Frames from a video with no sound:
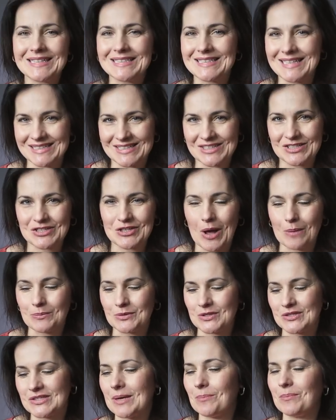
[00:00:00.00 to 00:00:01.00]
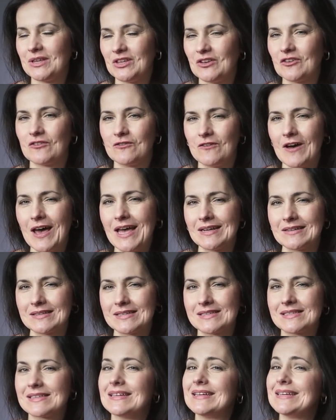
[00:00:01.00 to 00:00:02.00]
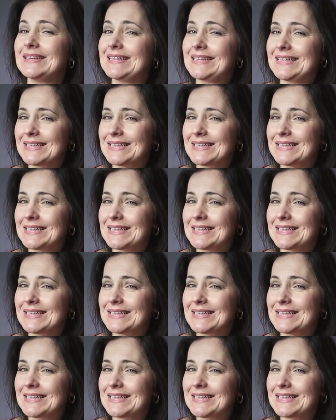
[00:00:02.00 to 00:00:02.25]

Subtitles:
mainly desktop to submit your files,